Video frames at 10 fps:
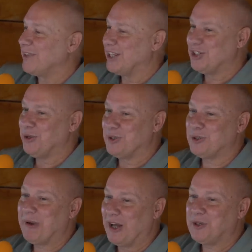that she was
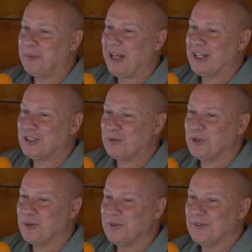about to pass
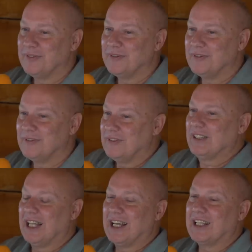through.
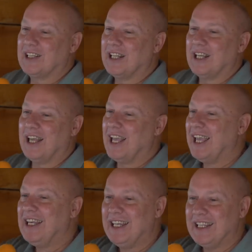Like
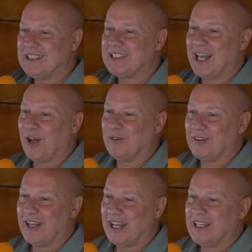any
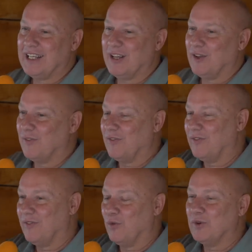sound,
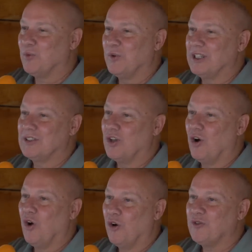was
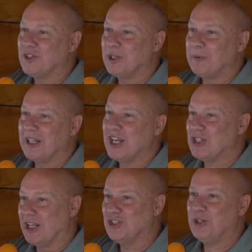
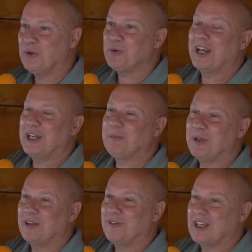overstimulation, and she was right in the
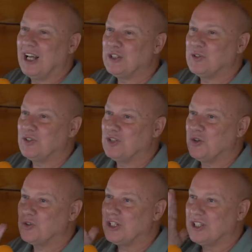middle of a concert,
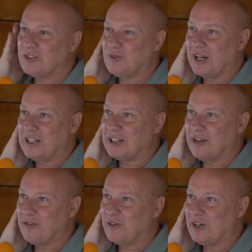so she just tried to
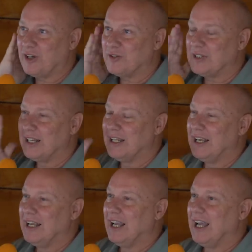cover her ears.
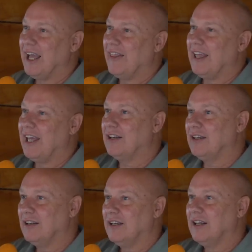And
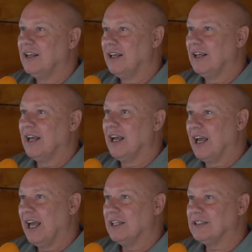then
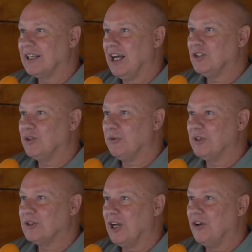as the concert
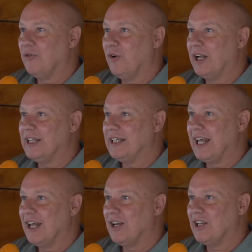was kind of winding
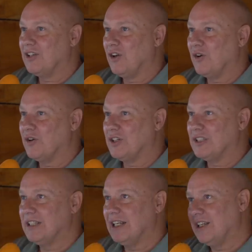down, I saw her
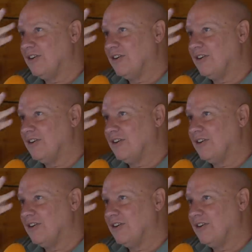just sitting